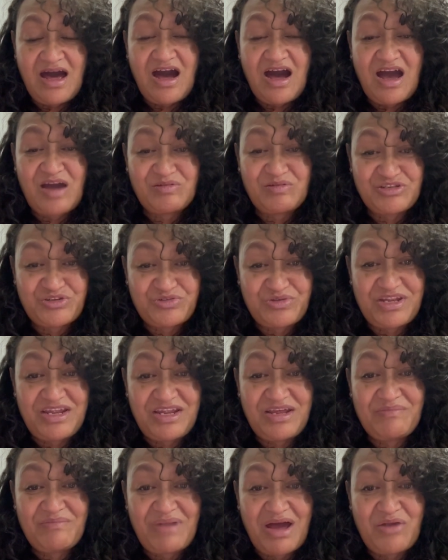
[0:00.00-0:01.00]
I was
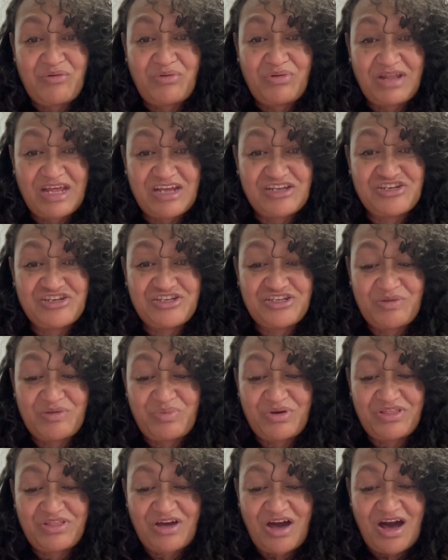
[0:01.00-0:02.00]
treating my relationship
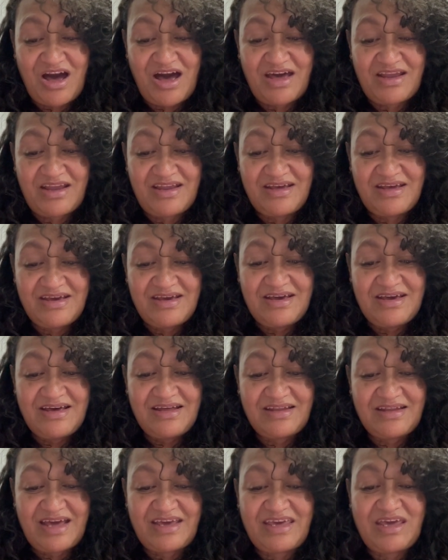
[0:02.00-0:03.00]
with God
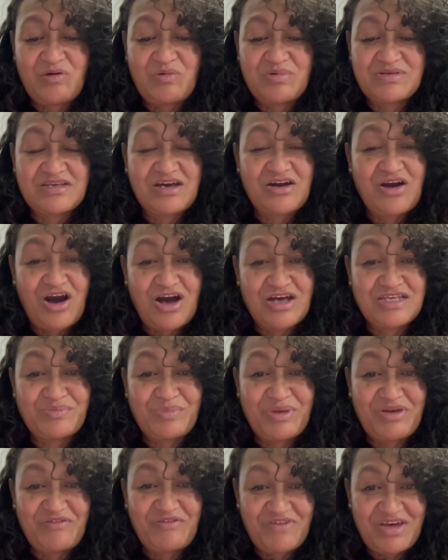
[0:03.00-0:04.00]
like it was a
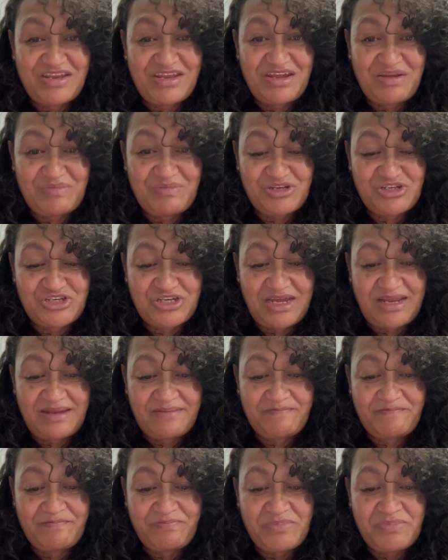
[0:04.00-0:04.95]
cosmic vending machine,